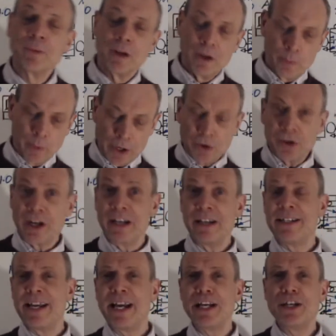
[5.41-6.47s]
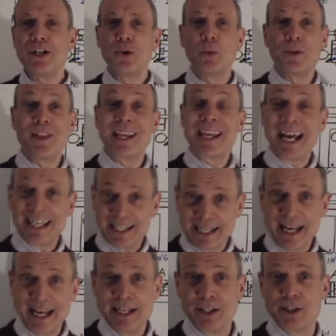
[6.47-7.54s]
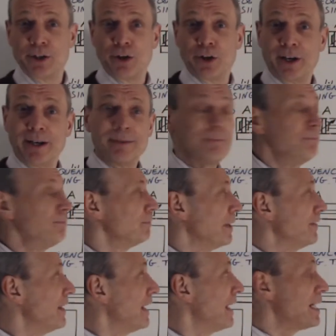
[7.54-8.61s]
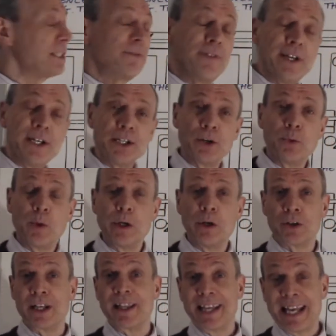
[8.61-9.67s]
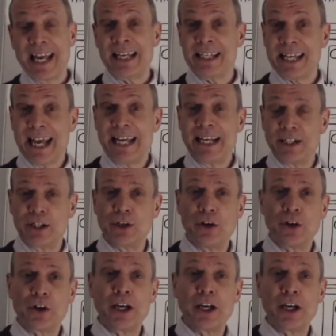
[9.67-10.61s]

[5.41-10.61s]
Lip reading: We're going to continue with the Cascade circuit. In the last video we looked at the Cascade circuit